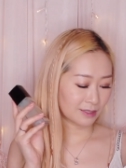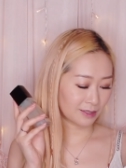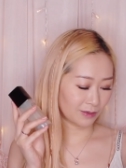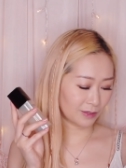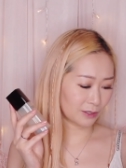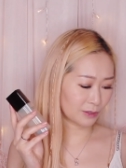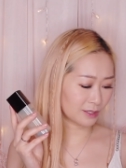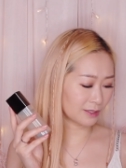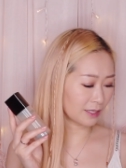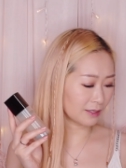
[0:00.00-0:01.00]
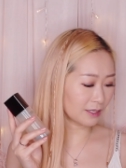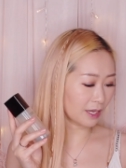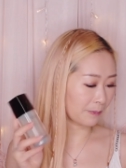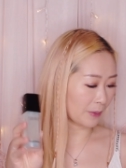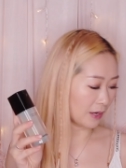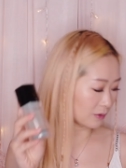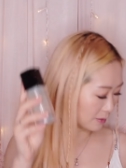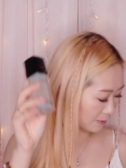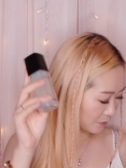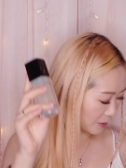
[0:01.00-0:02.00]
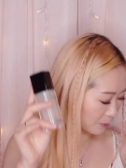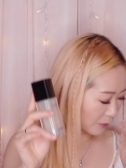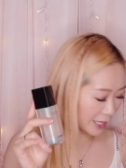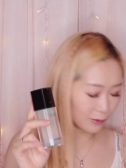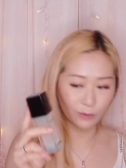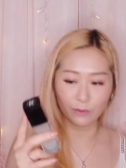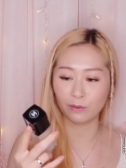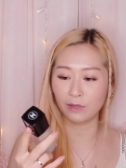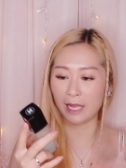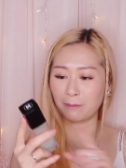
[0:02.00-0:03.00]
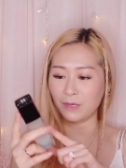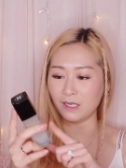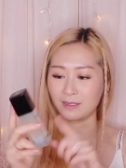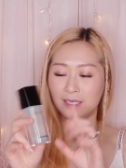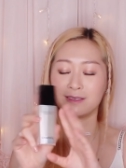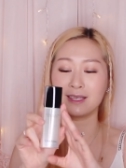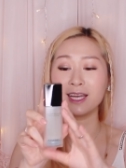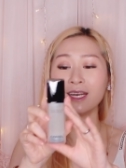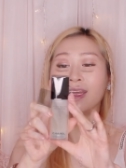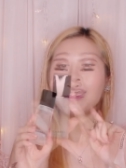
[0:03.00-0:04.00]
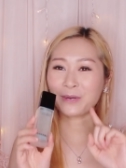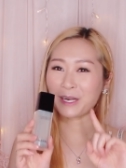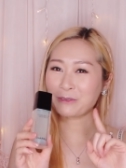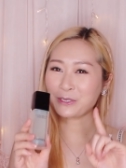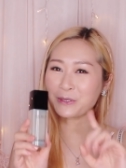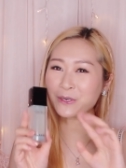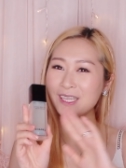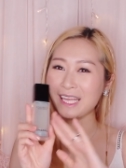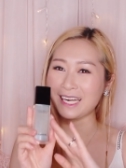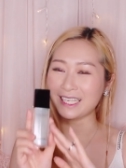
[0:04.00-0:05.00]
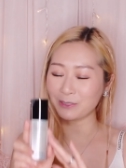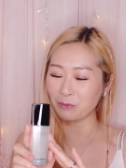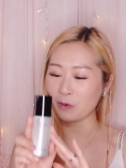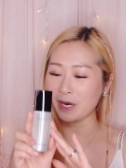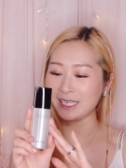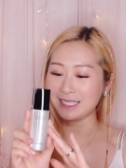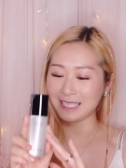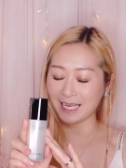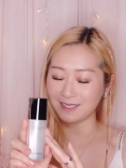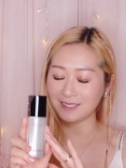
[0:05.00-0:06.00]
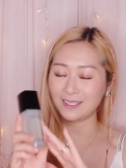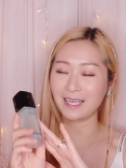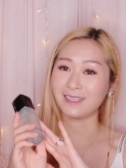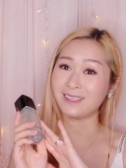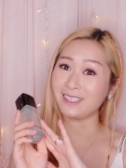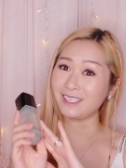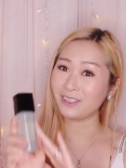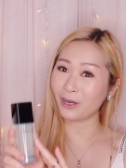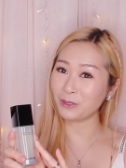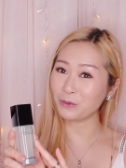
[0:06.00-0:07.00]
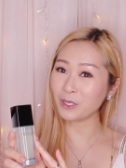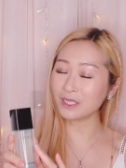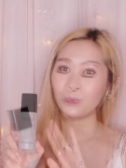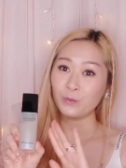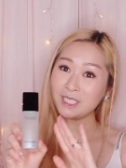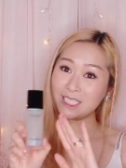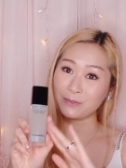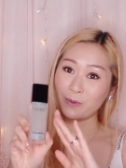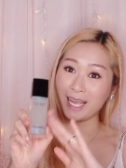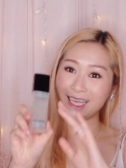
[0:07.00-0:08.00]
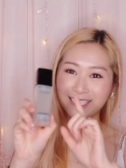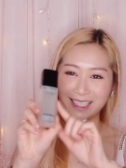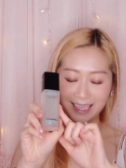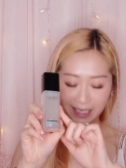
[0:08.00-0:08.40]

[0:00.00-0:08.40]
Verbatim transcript: So there's nothing about the micro light beads inside, but I'm sure that it's more intense than the normal one, which is why it's a